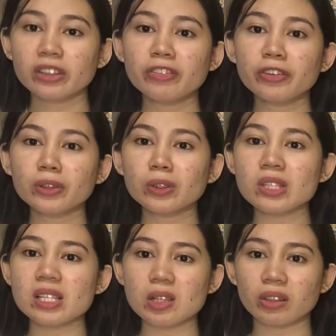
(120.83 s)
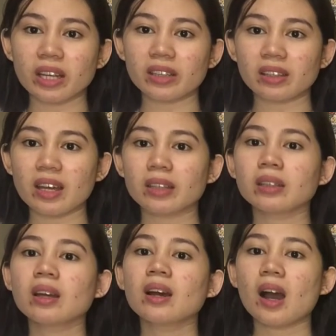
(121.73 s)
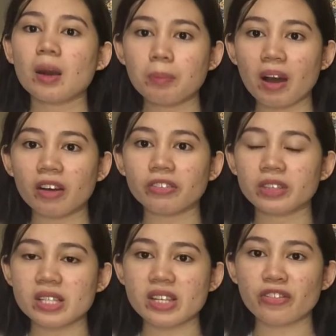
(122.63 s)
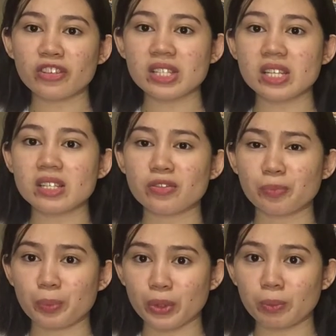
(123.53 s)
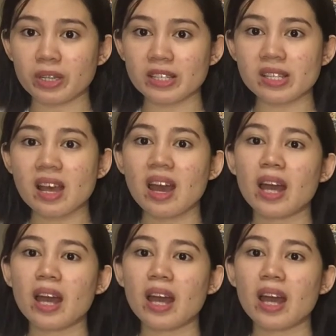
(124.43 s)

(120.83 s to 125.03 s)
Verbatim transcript: the fundus is located above the symphysis pubis.